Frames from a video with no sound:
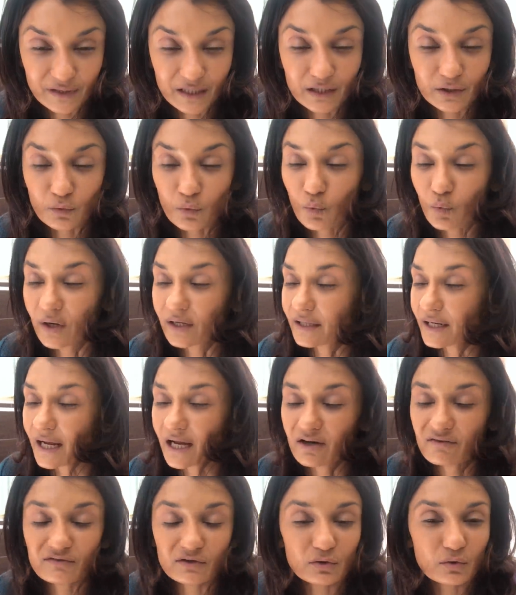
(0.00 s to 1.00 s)
In
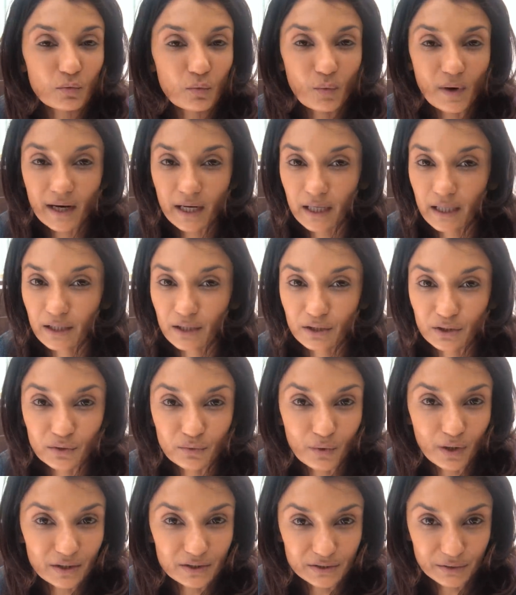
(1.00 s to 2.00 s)
whatever way
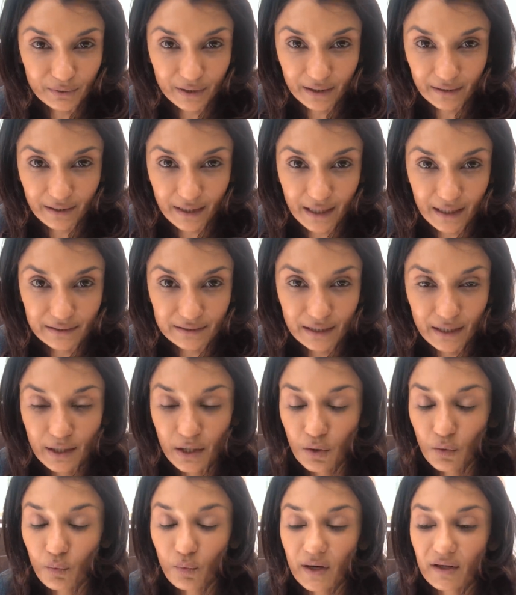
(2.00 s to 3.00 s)
you are doing that,
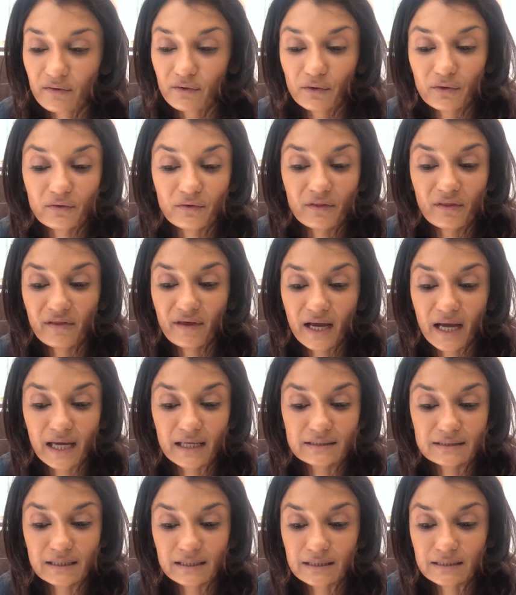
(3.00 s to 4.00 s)
whether
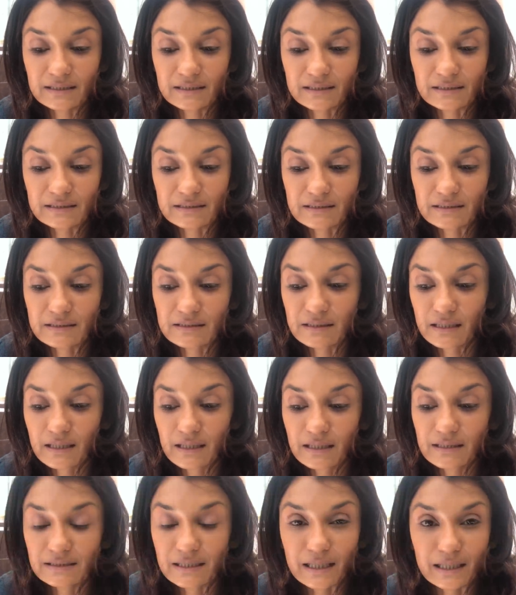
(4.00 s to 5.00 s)
that is
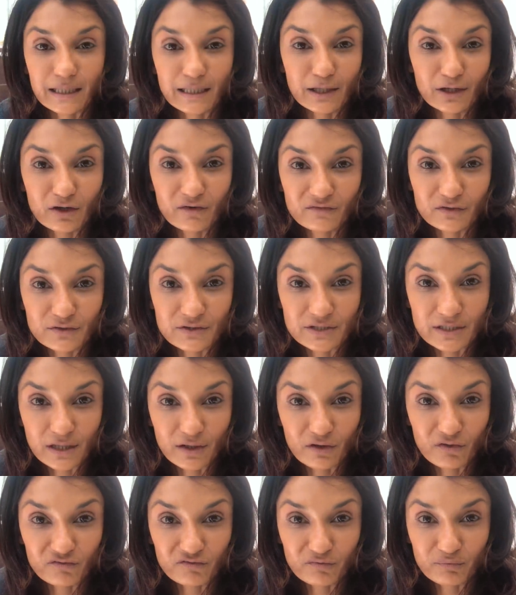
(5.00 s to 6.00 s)
taking care of
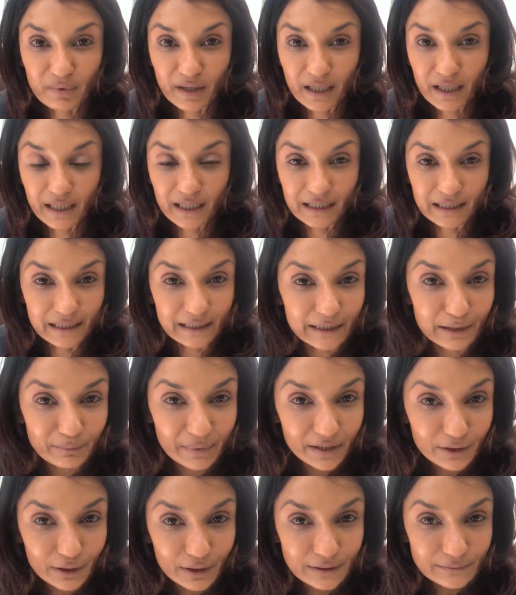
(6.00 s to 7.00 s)
yourself by eating
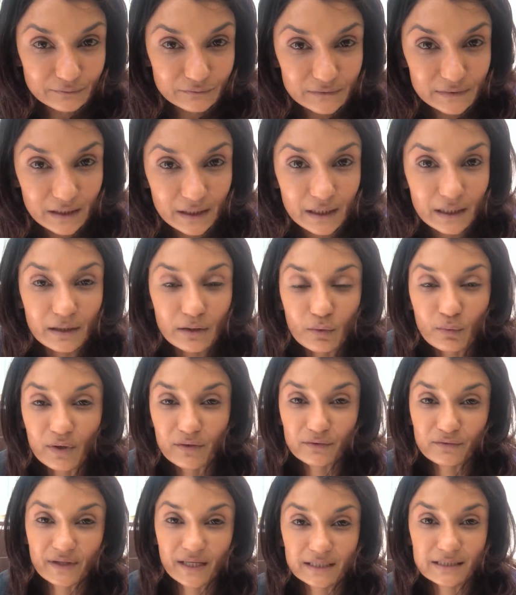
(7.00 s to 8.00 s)
better,
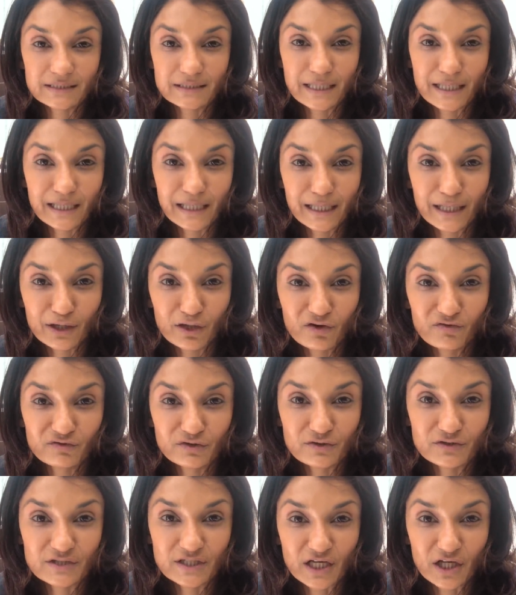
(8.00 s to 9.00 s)
whether that is taking care of
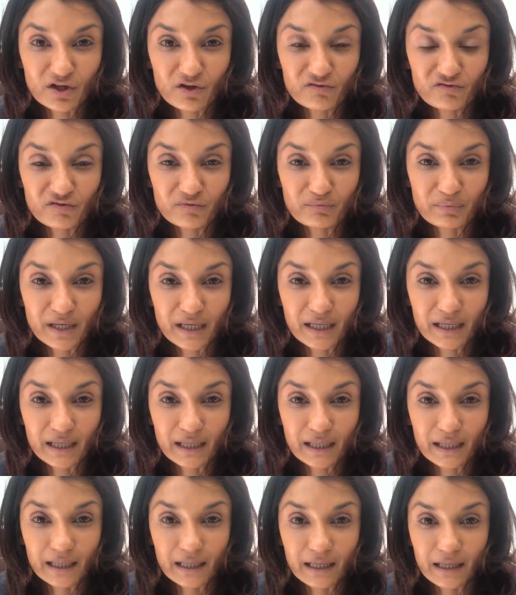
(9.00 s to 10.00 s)
yourself
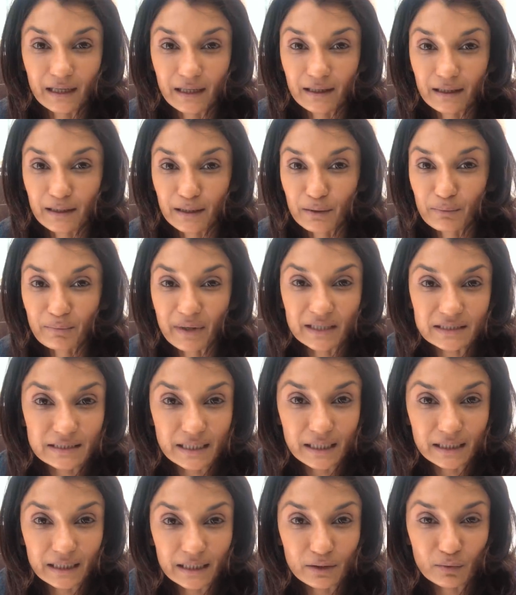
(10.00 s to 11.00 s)
by
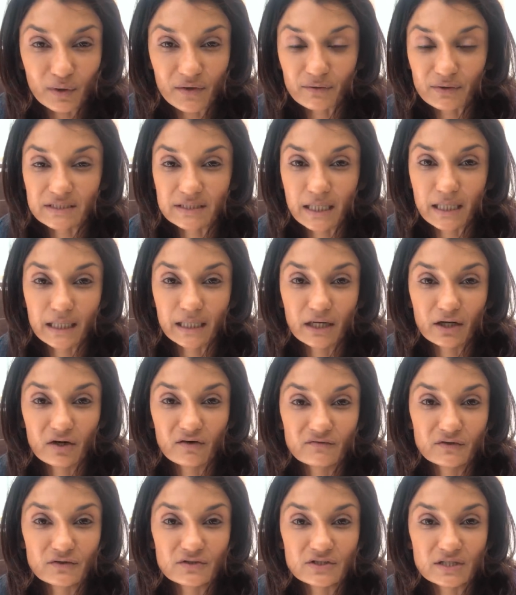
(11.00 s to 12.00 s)
meditating, whether it's taking care
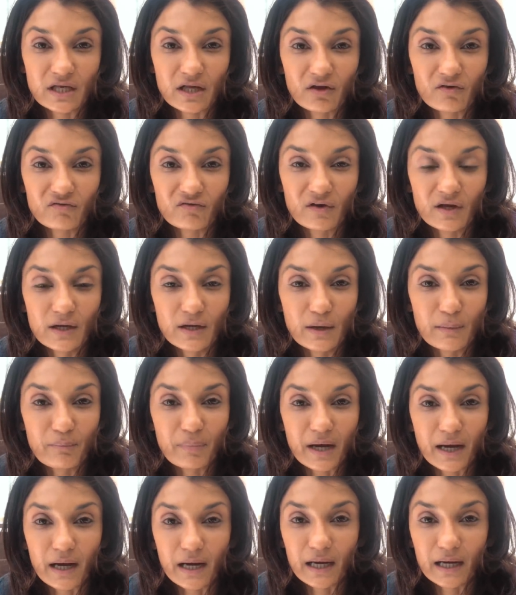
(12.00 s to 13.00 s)
of yourself
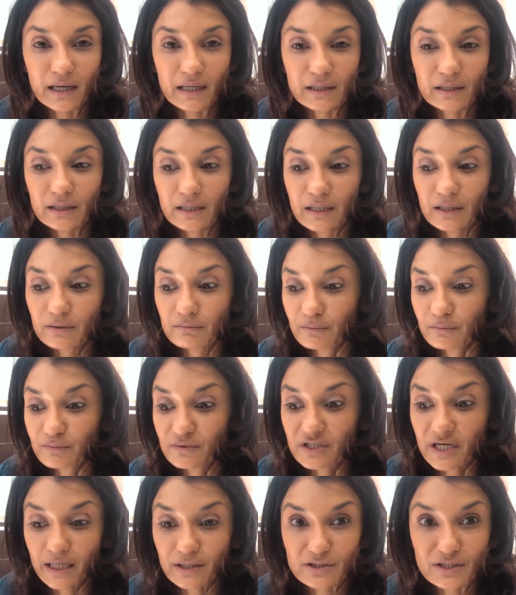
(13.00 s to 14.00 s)
by
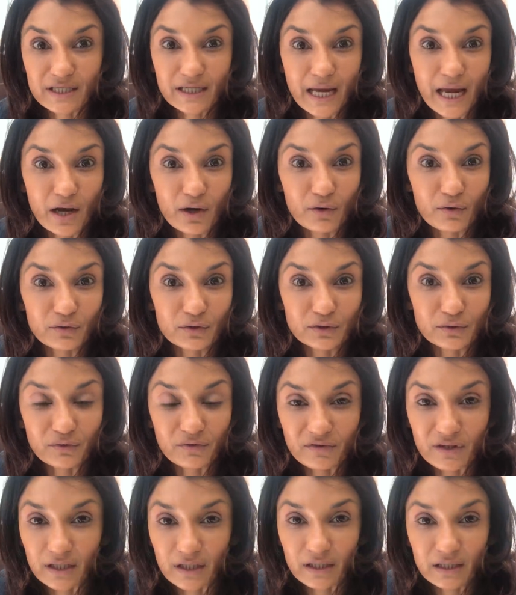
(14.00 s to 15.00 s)
changing how you
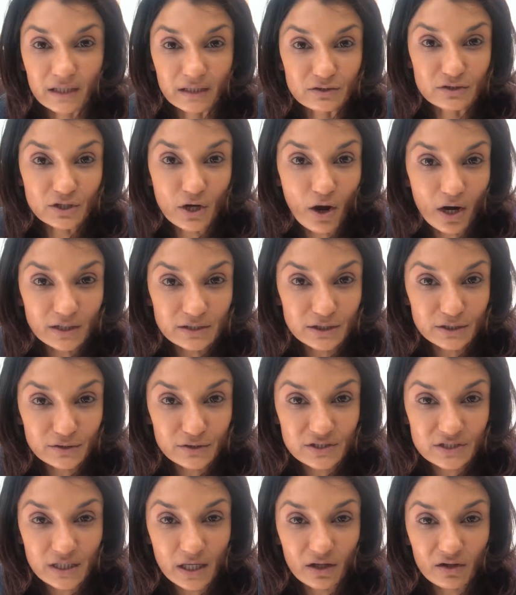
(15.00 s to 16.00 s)
think and talk to
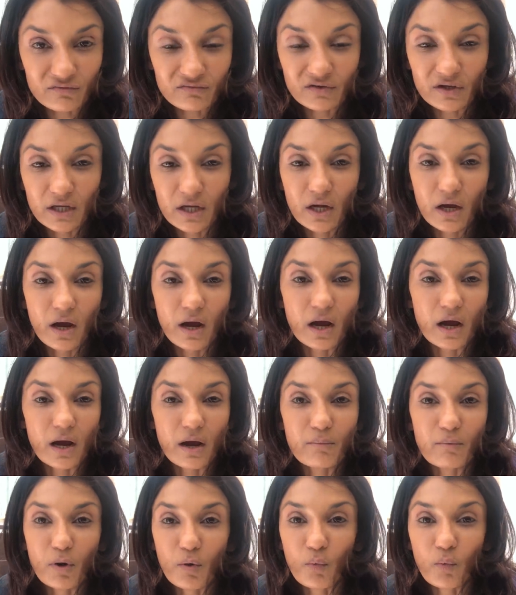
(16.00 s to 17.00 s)
yourself,
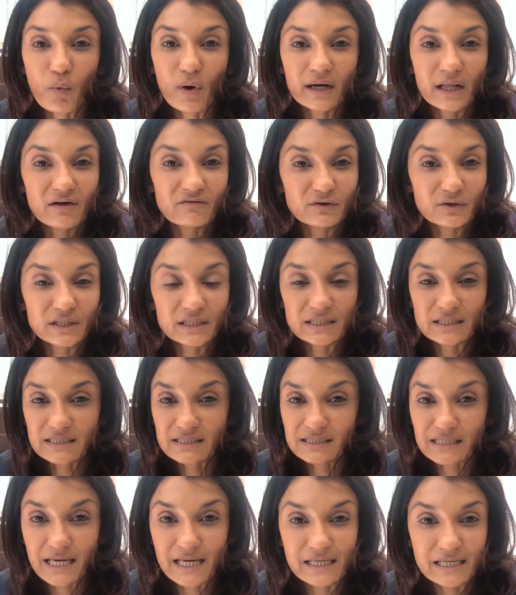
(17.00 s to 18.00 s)
whatever it is,
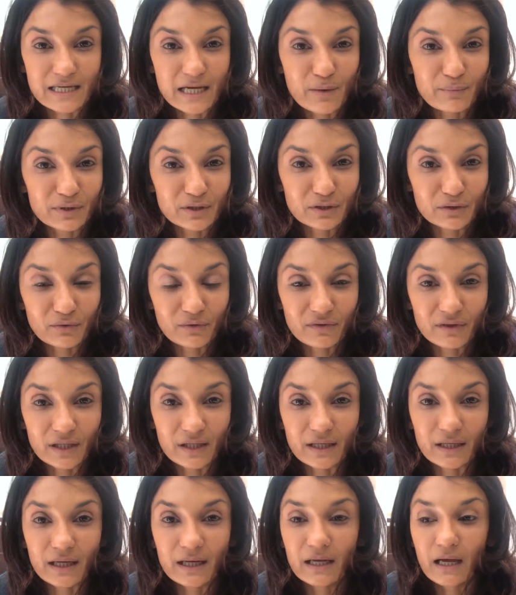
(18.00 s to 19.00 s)
taking up a new
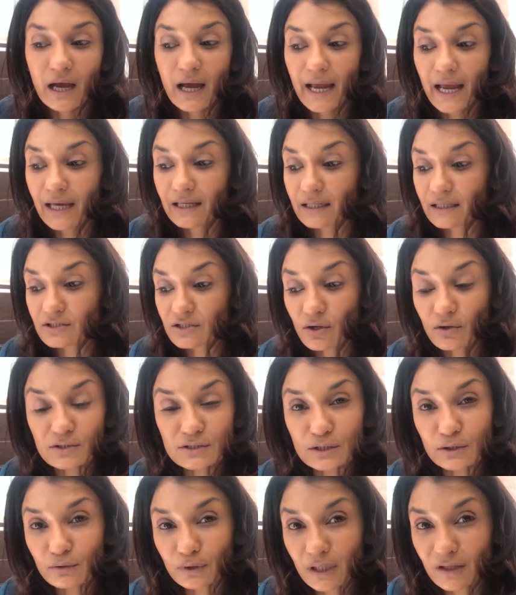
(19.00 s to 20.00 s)
thing. And it's
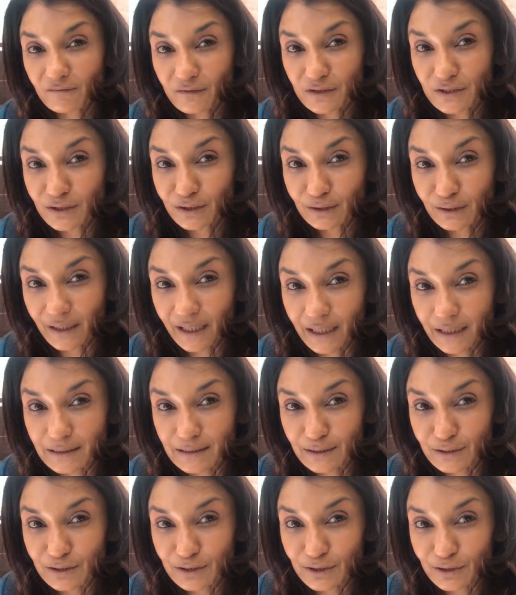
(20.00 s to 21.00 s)
also never too late
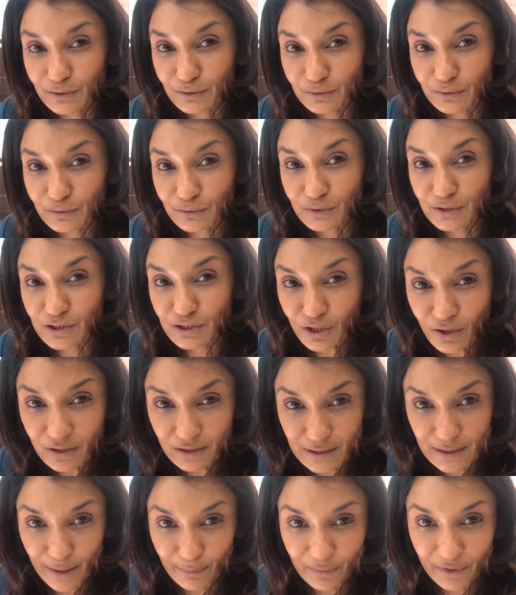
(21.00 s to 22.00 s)
to
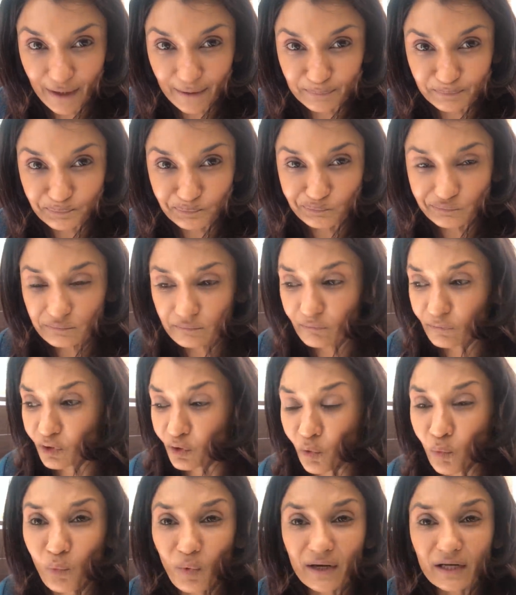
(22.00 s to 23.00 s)
start something.
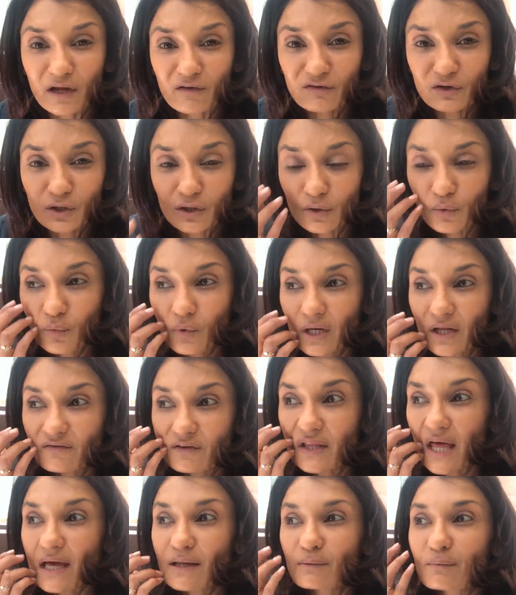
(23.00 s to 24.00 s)
Whatever
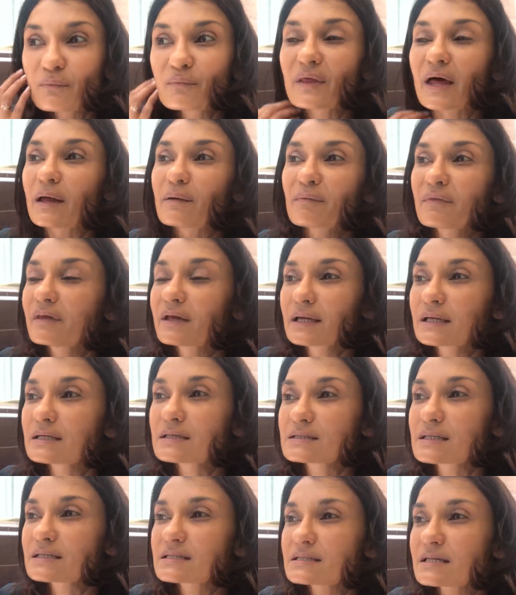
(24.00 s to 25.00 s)
that thing
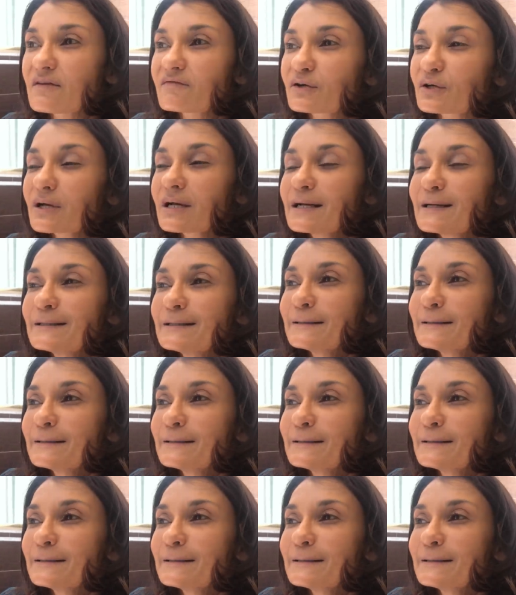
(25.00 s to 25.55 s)
is, it's never